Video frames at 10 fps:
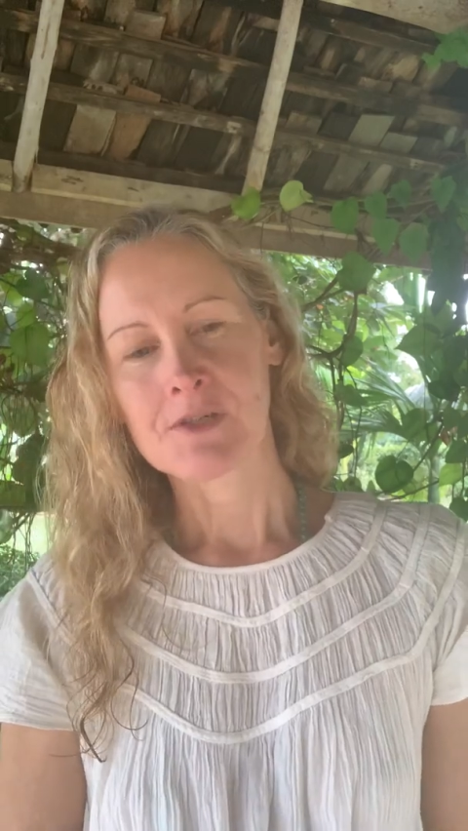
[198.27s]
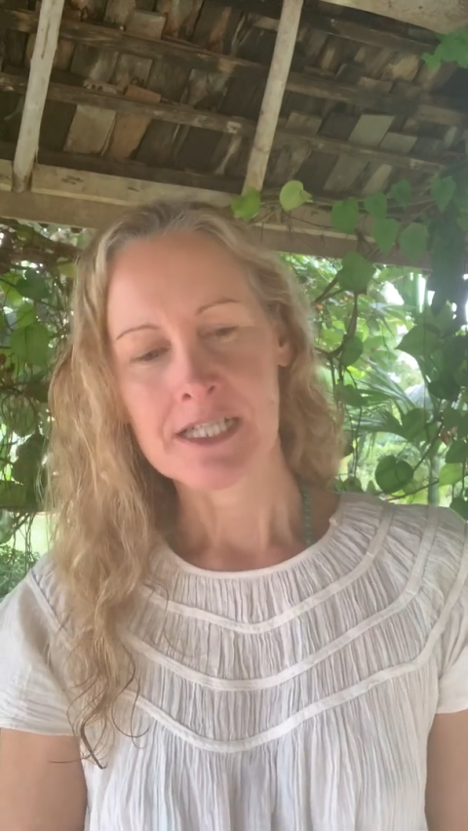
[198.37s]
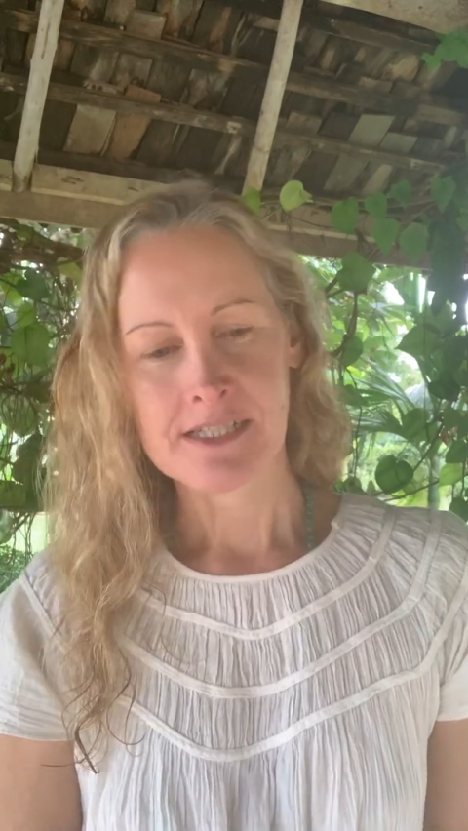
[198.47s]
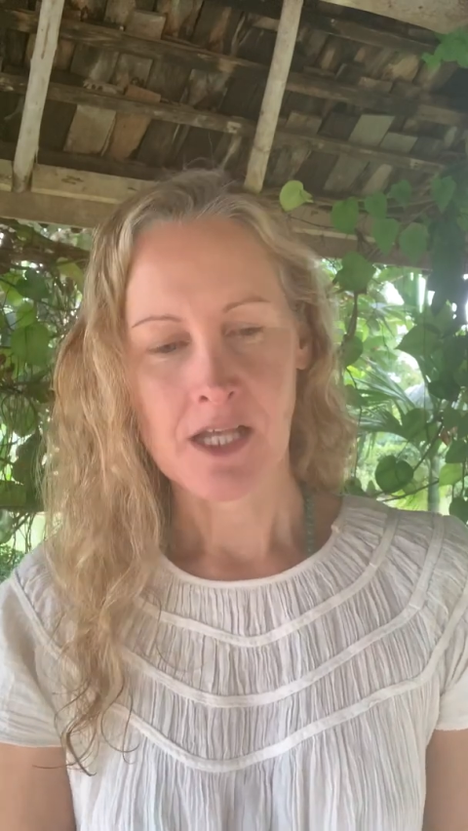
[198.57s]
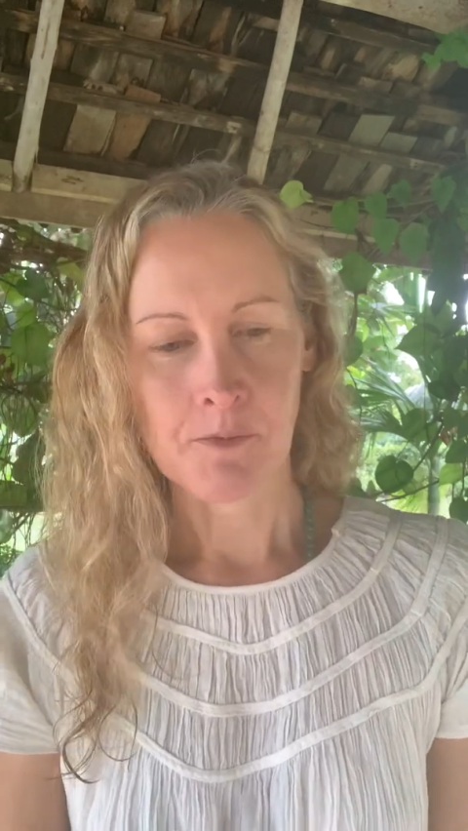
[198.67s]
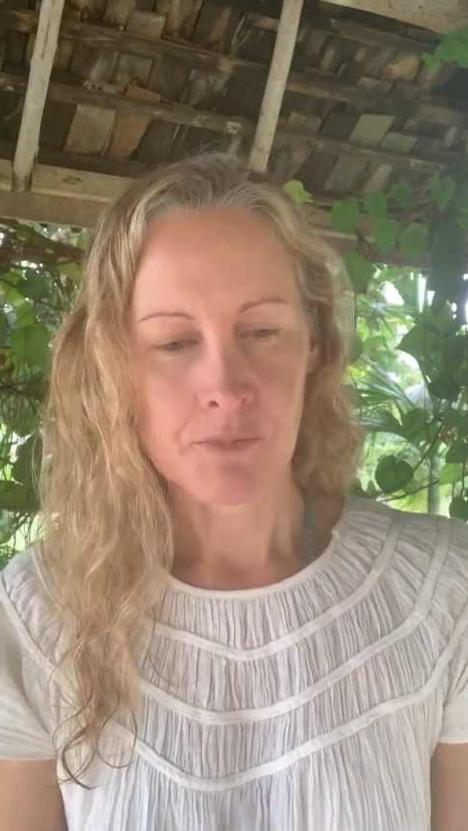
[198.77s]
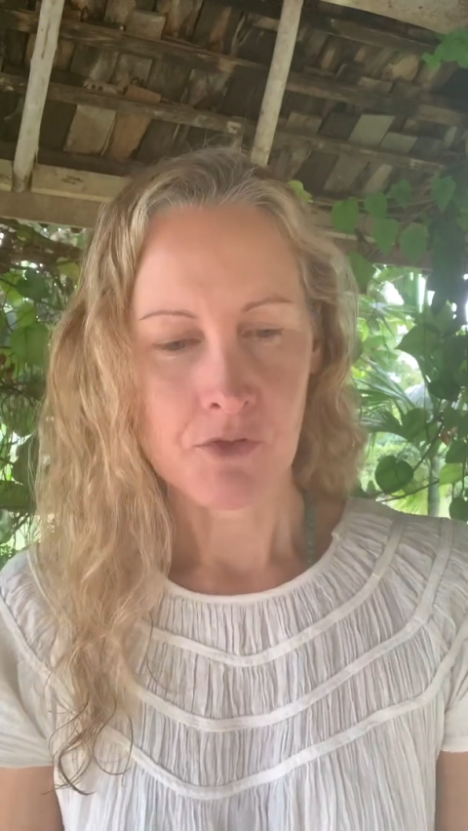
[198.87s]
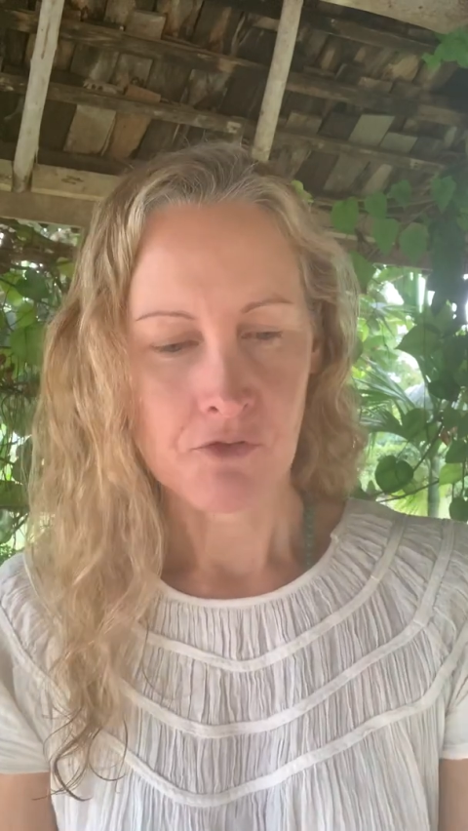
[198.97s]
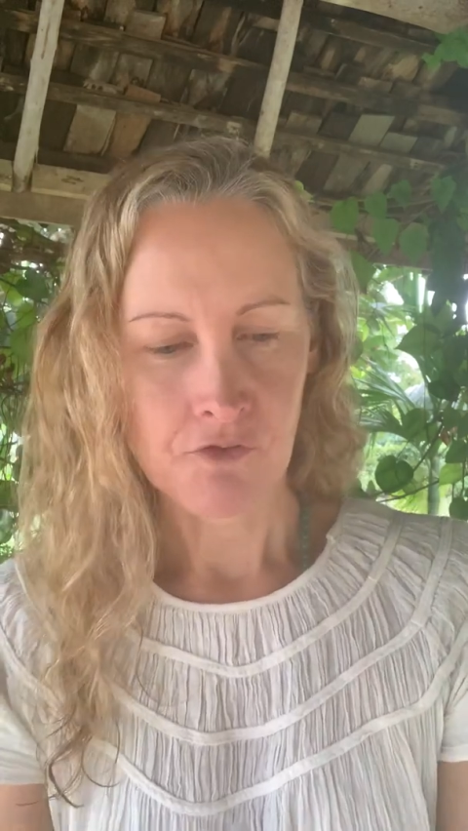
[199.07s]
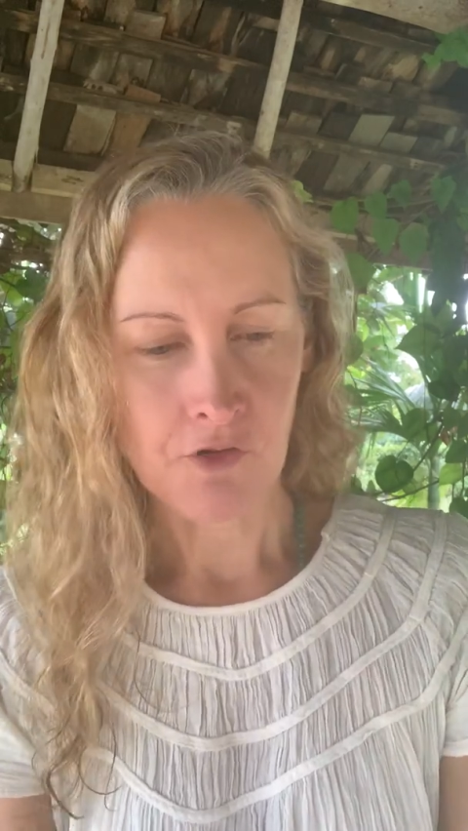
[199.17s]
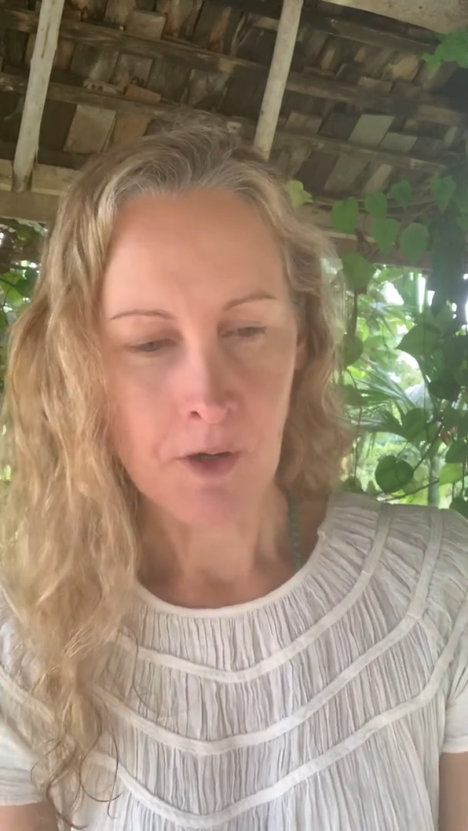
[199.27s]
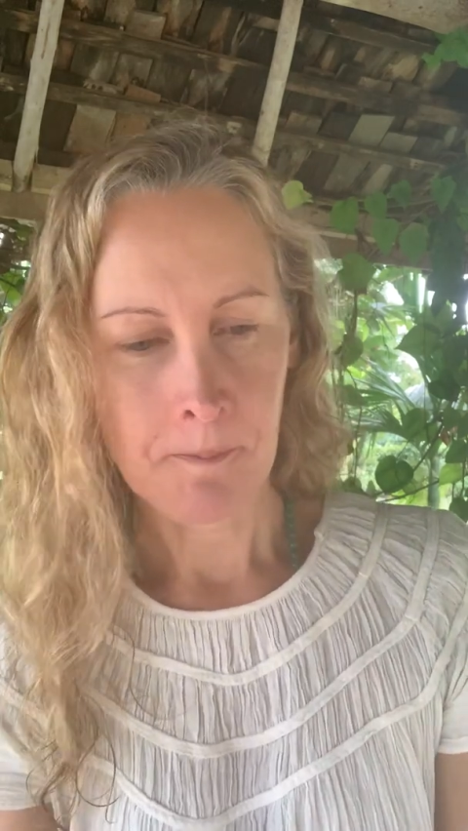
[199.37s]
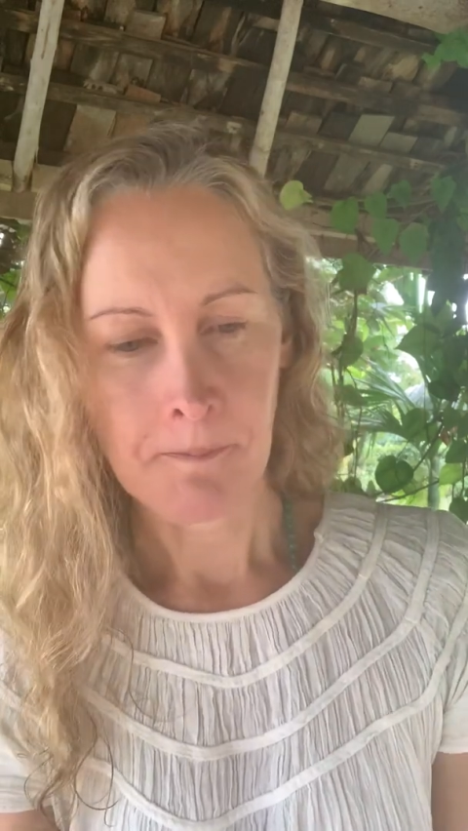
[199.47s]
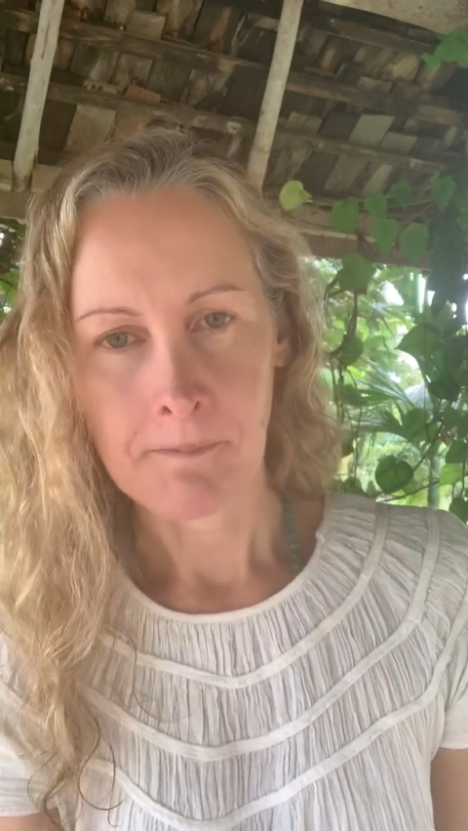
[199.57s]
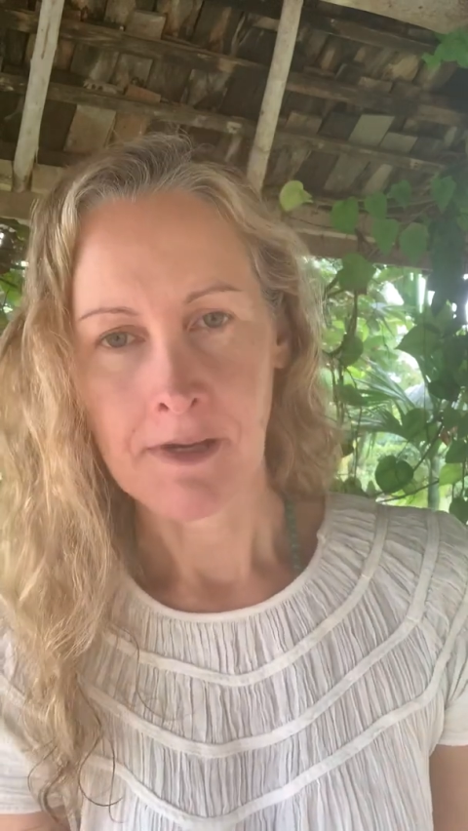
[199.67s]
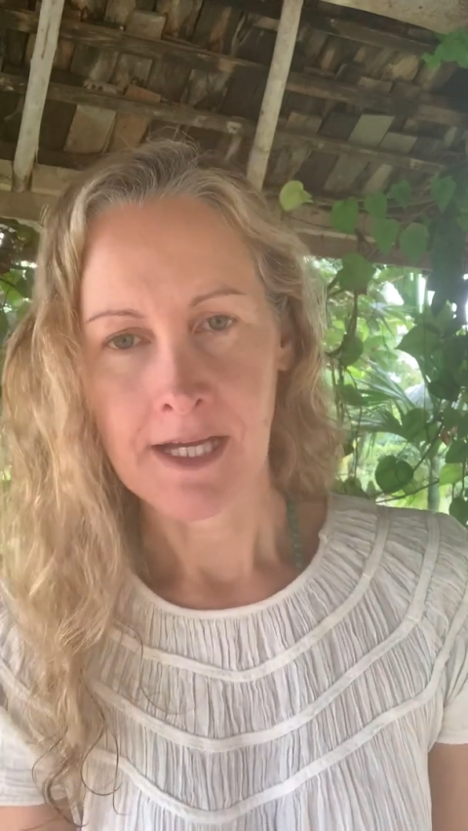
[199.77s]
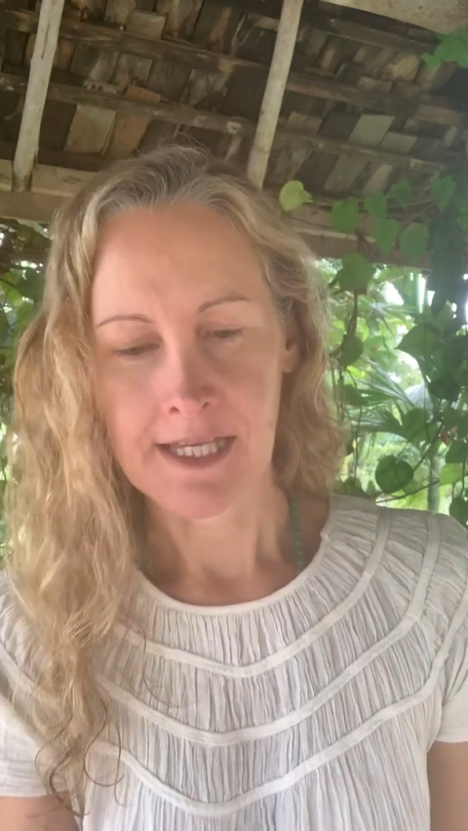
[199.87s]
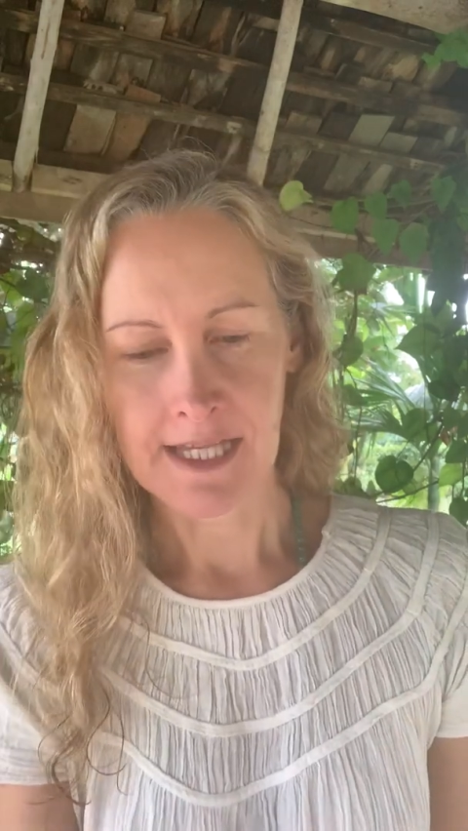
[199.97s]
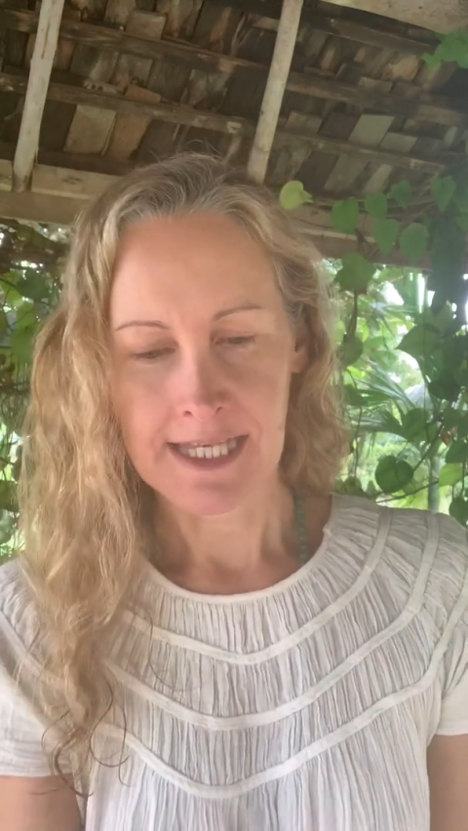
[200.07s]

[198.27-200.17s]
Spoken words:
an example from my